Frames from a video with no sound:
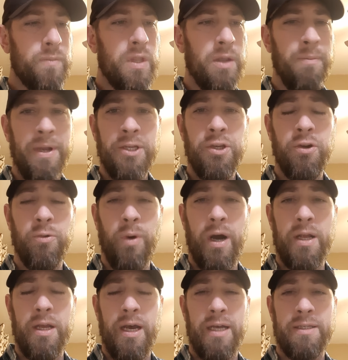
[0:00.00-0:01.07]
make sure
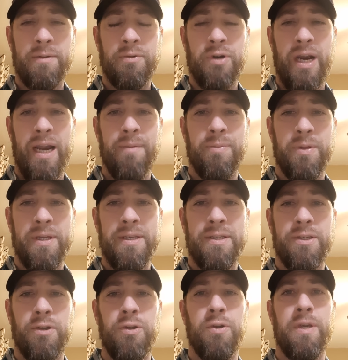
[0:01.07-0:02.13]
you subscribe, please,
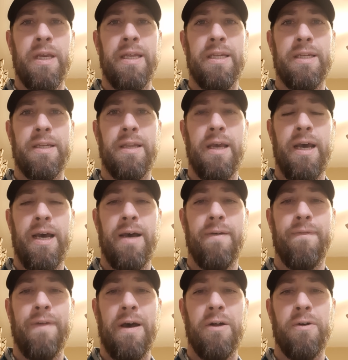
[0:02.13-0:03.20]
so you can
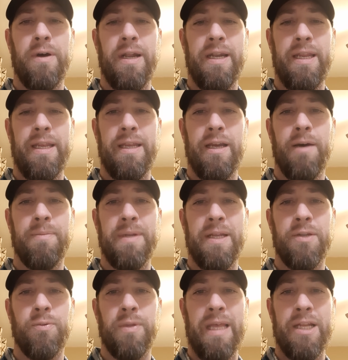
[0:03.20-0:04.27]
follow any
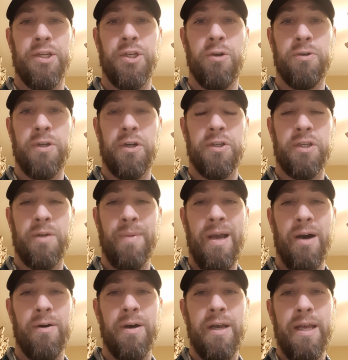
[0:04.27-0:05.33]
updates when that show starts to come
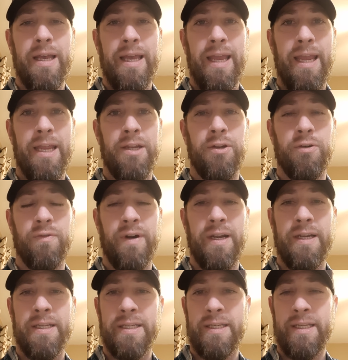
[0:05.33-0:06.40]
out, and you're ready
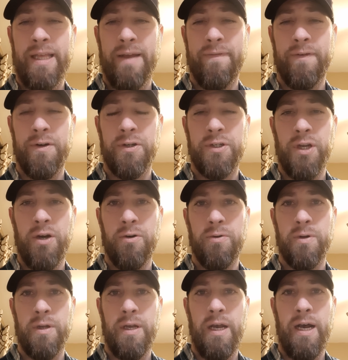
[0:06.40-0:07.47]
to see that first show
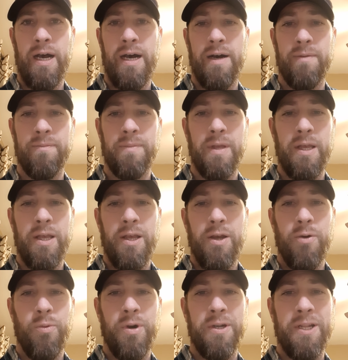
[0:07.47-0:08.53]

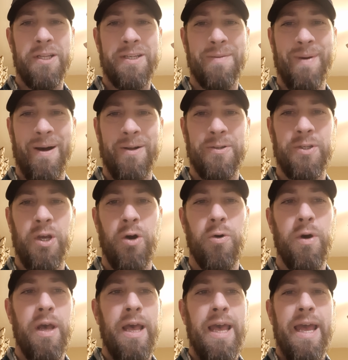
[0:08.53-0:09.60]
when it does come out.
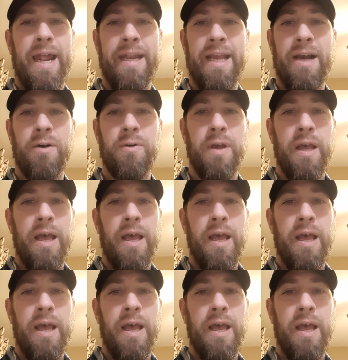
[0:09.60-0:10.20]
So anyhow,